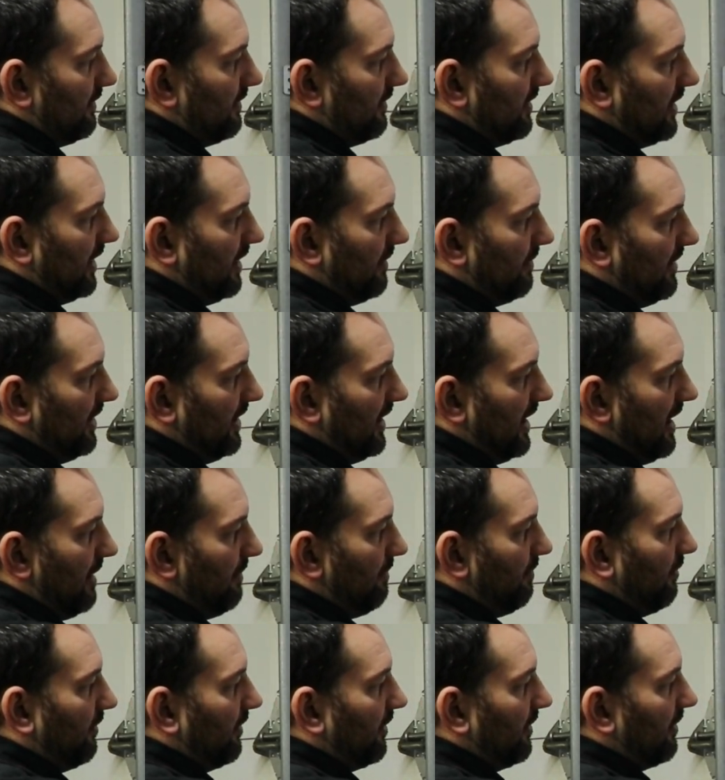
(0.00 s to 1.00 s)
coming
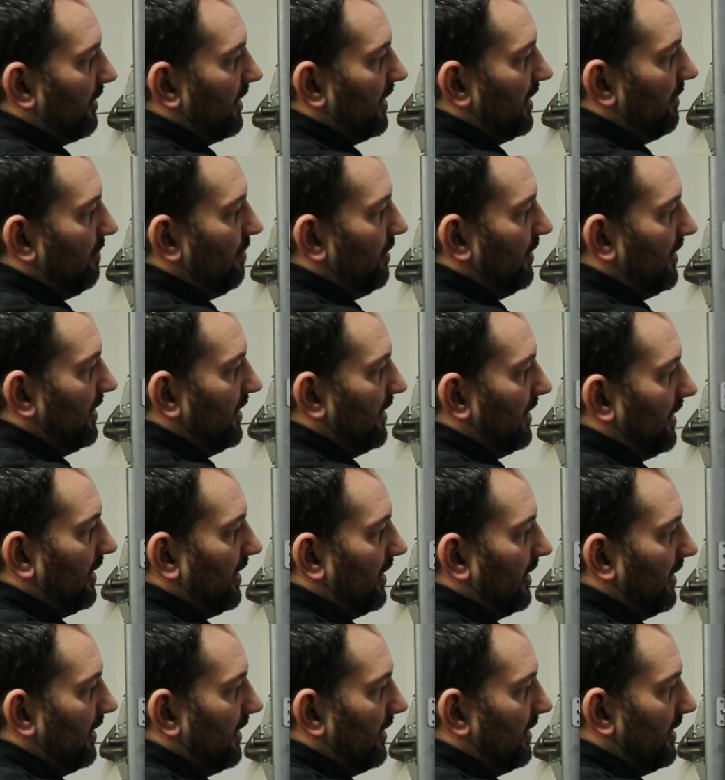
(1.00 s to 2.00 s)
up. We're going to put
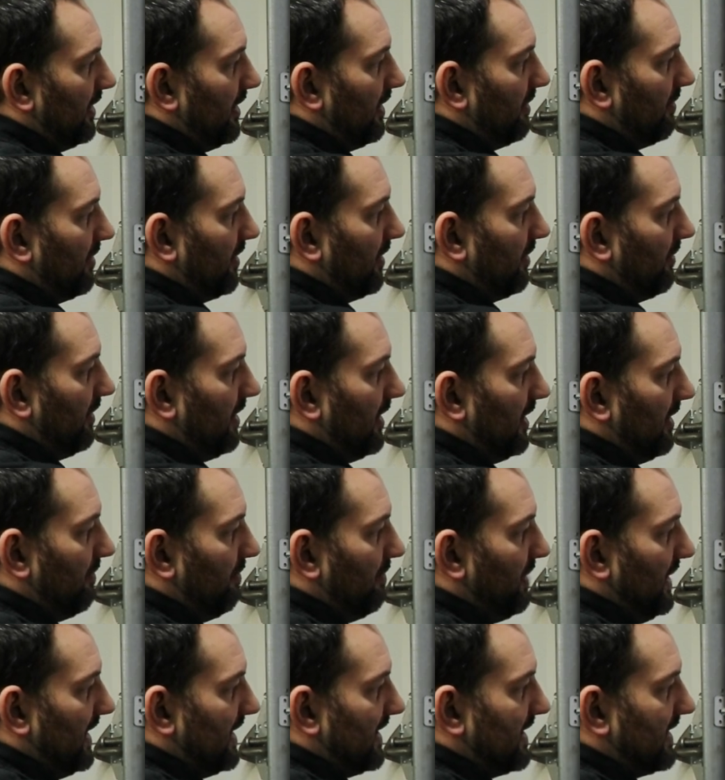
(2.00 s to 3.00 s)
our number
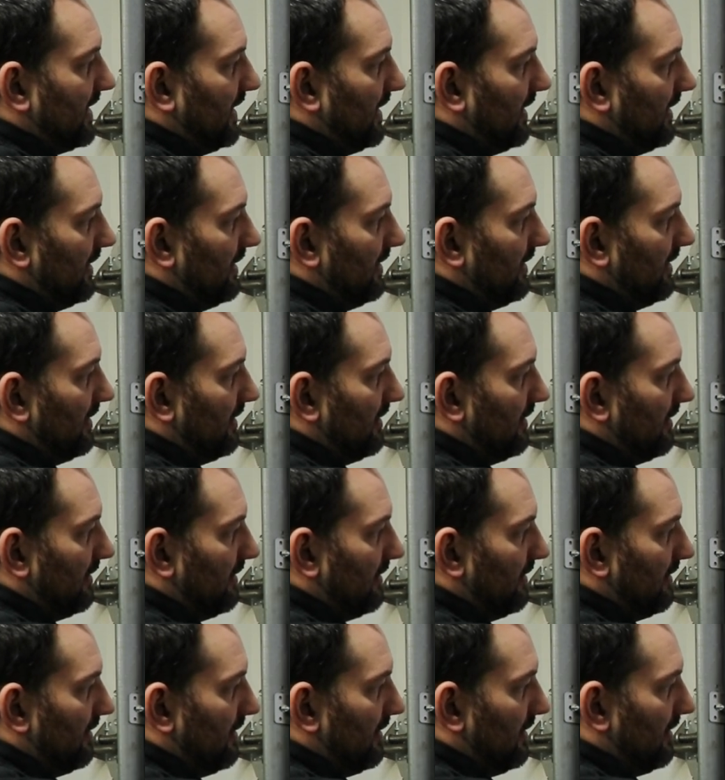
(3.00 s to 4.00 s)
one piston
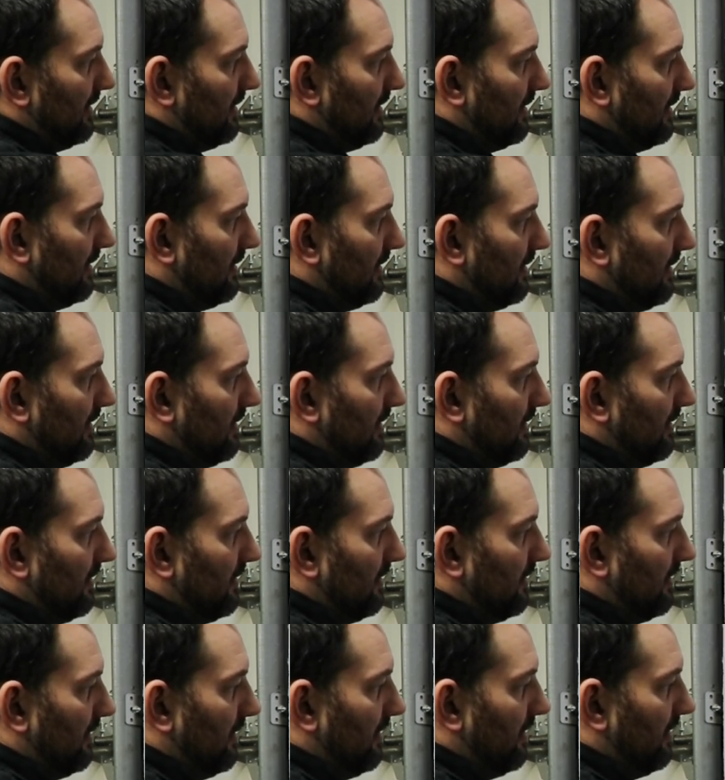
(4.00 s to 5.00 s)

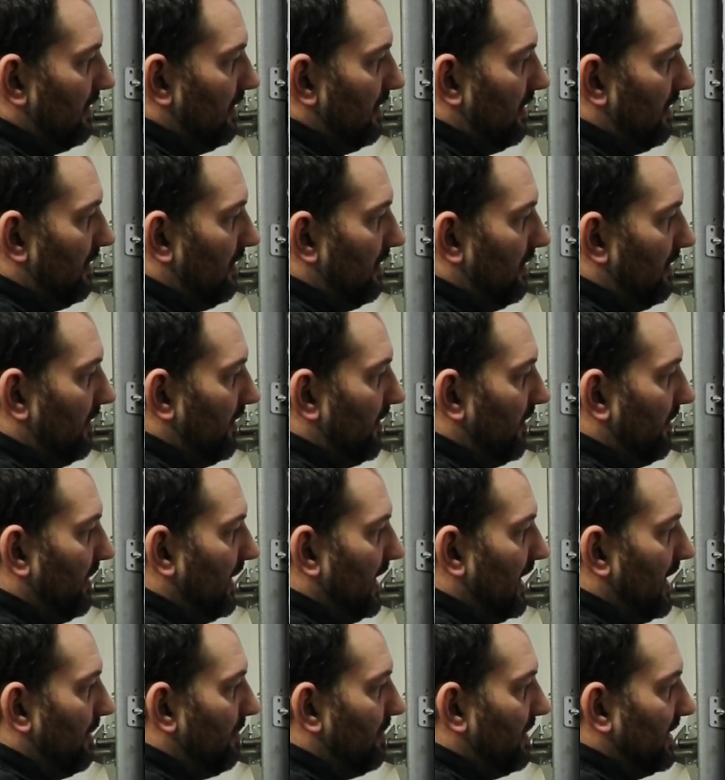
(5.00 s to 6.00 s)
all the
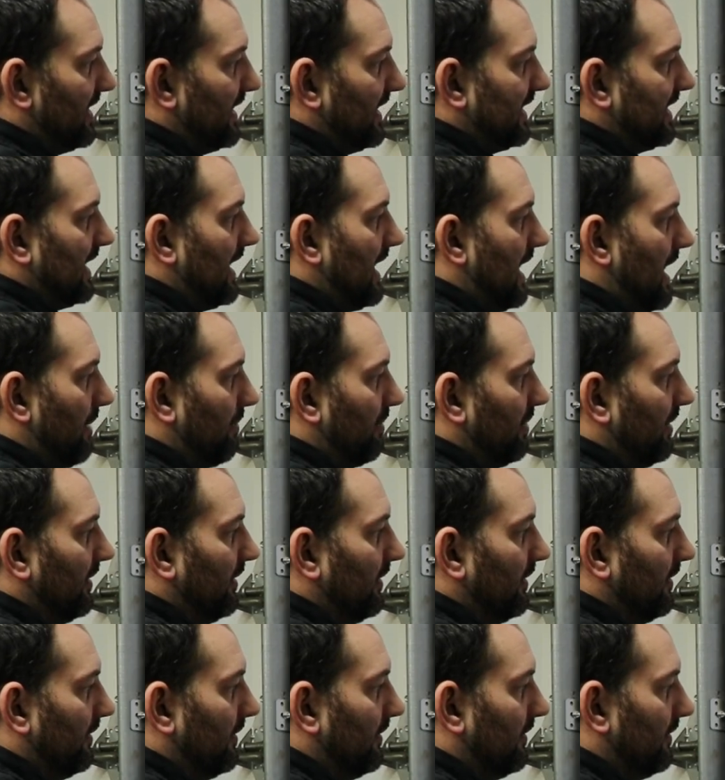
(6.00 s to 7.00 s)
way up at the top.